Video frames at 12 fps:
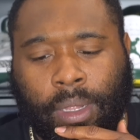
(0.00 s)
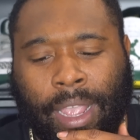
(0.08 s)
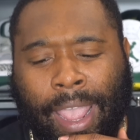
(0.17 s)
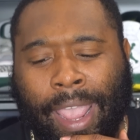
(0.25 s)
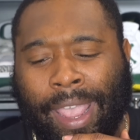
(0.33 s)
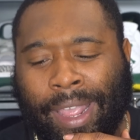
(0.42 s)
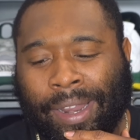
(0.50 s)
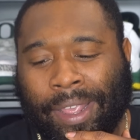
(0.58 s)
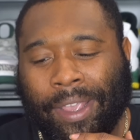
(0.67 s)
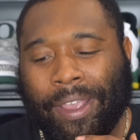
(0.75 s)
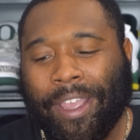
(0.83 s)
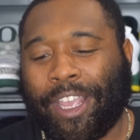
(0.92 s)
and
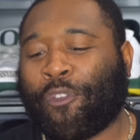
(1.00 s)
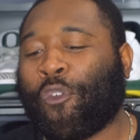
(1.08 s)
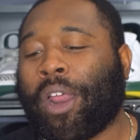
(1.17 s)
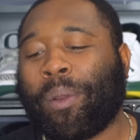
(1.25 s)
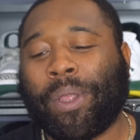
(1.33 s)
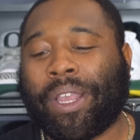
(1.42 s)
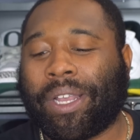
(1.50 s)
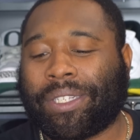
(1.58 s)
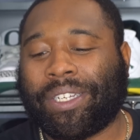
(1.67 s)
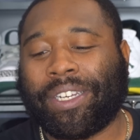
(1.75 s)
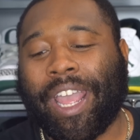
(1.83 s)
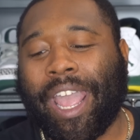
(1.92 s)
it's funny because
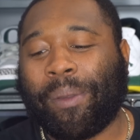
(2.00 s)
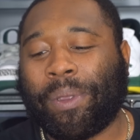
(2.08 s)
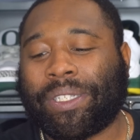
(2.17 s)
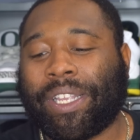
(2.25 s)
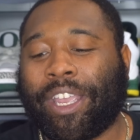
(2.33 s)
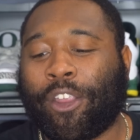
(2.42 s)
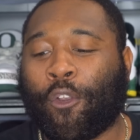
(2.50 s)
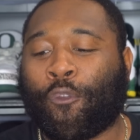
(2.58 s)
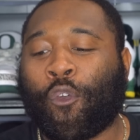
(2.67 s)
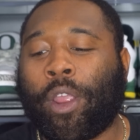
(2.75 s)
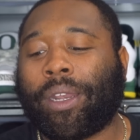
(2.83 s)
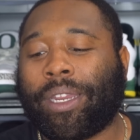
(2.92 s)
of the name. He said, "Your
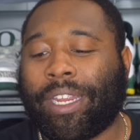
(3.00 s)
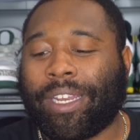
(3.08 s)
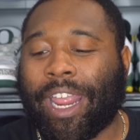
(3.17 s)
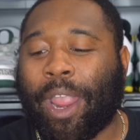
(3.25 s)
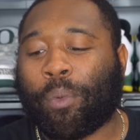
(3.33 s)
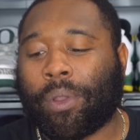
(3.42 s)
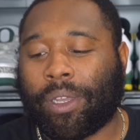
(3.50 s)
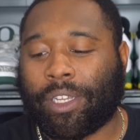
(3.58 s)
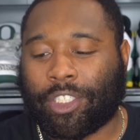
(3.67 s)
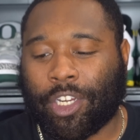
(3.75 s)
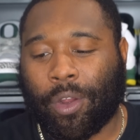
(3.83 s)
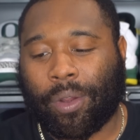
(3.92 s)
friendly
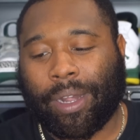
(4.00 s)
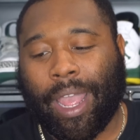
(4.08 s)
neighborhood jerk."